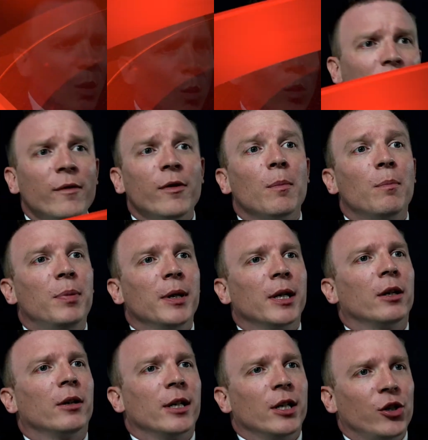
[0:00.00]
One of the
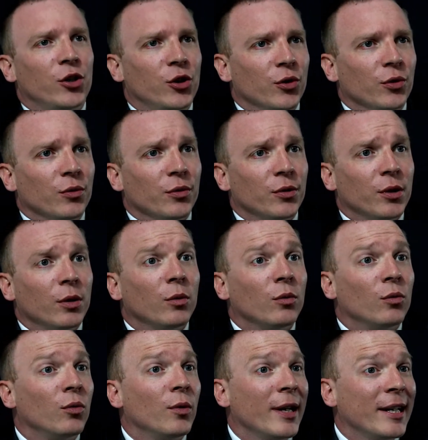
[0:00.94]
bigger issues
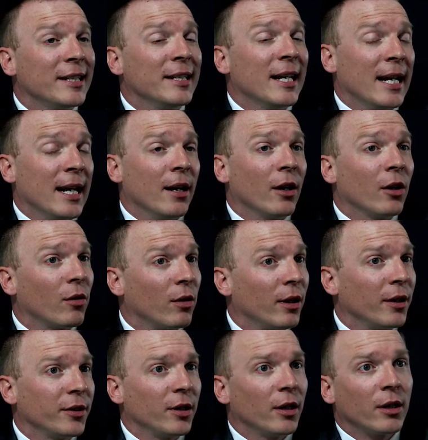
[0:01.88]
resonating
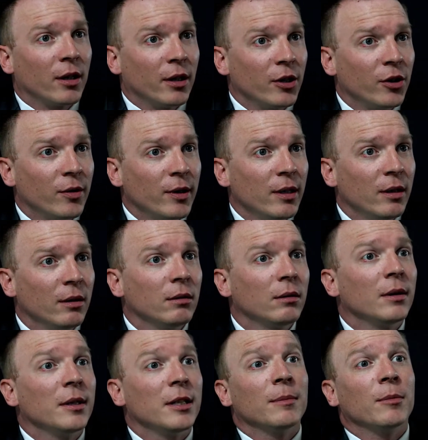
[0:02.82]
across our country
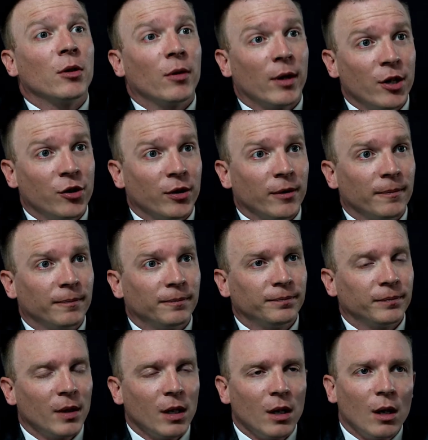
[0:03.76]
is immigration.
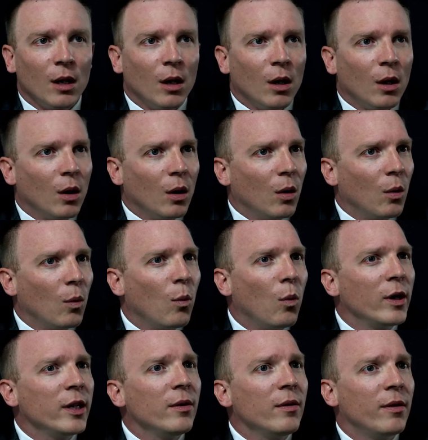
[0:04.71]

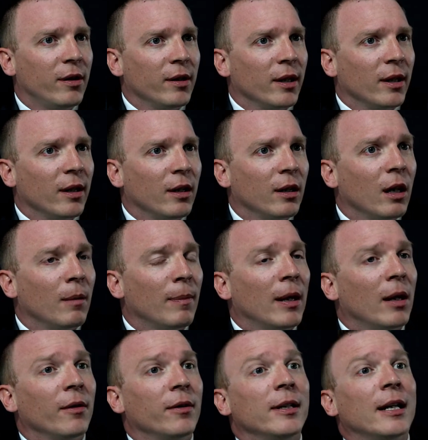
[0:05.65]
What do you think
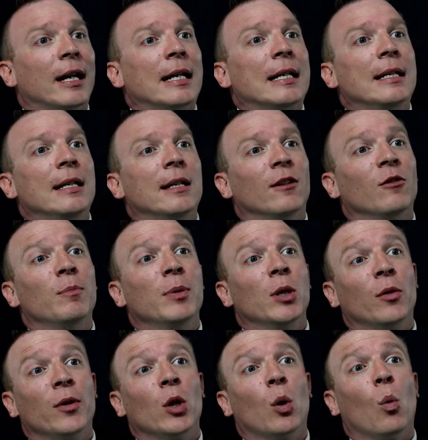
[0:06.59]
about the idea of
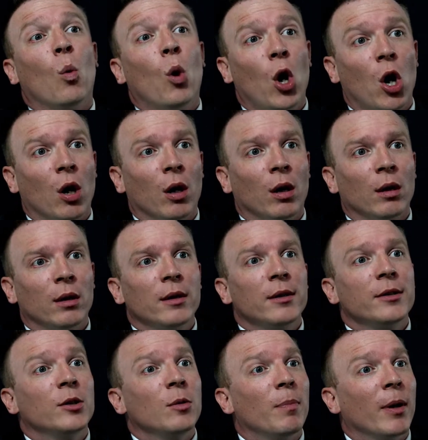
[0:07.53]
building a wall
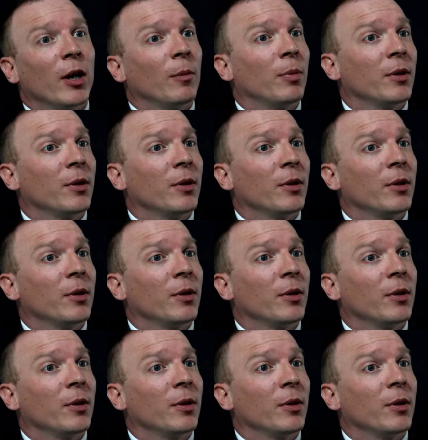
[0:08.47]
to better